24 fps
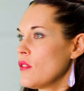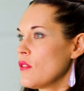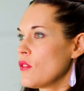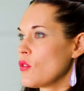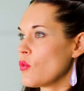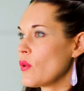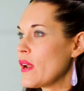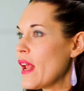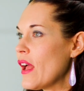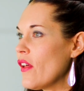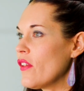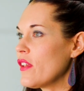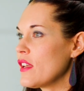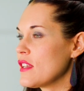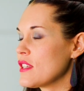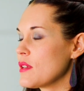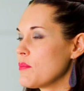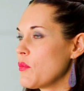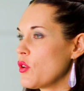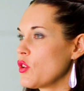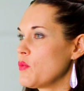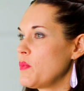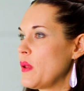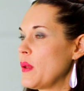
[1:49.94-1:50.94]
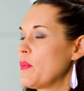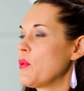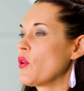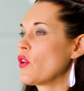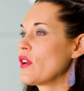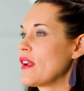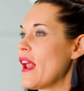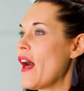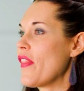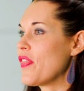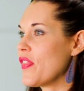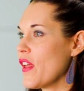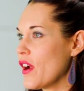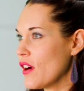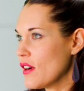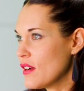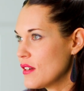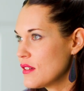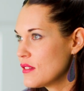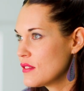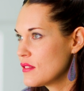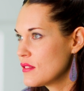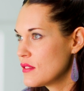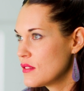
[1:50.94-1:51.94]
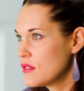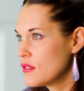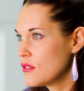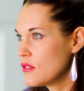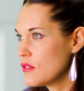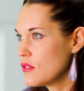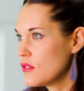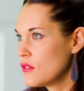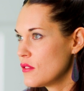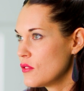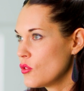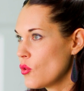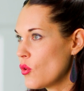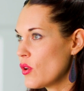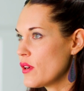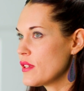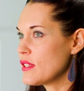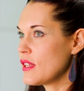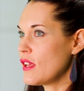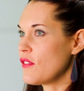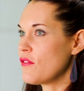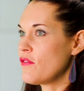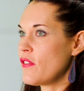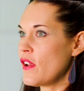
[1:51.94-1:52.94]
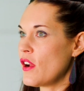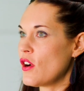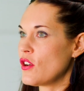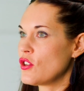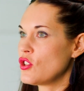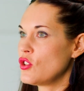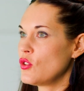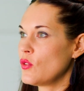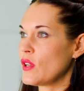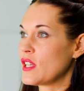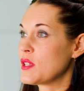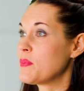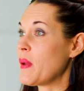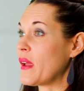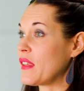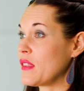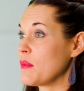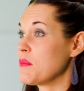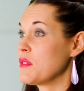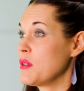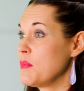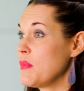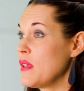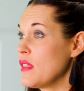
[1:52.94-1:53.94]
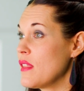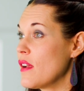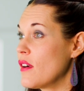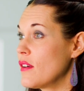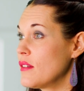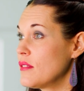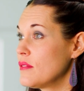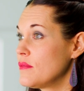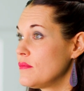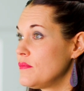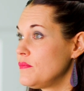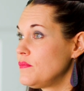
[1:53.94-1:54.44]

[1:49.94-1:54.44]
The reality is that most people are not there, nor is it fair to expect them to be there.